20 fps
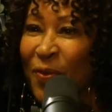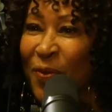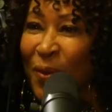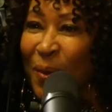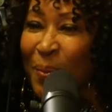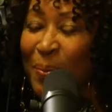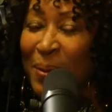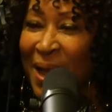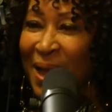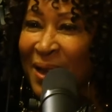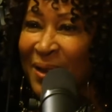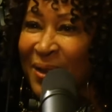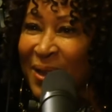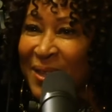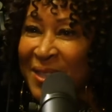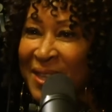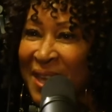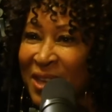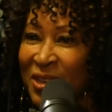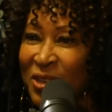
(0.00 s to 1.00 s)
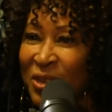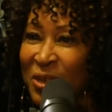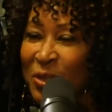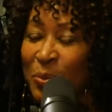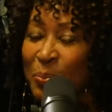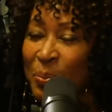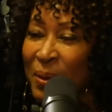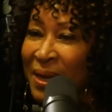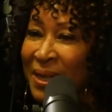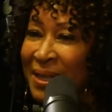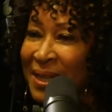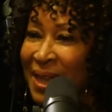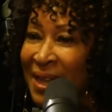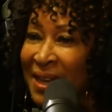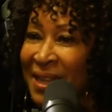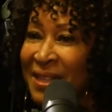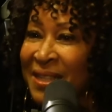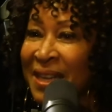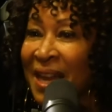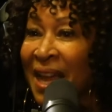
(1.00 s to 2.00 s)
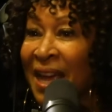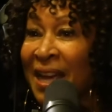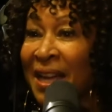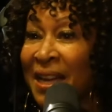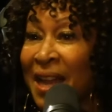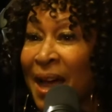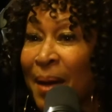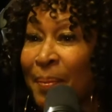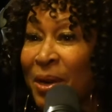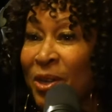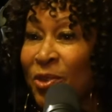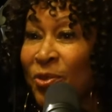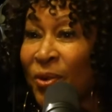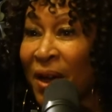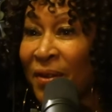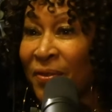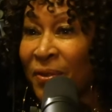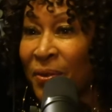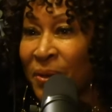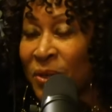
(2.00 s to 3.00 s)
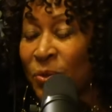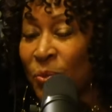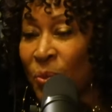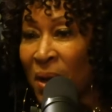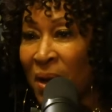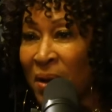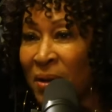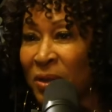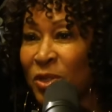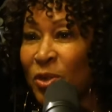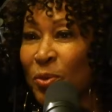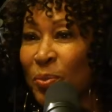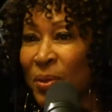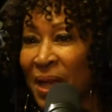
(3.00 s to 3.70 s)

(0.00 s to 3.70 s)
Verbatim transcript: for Black Los Angeles, but again, as an economic driver as well,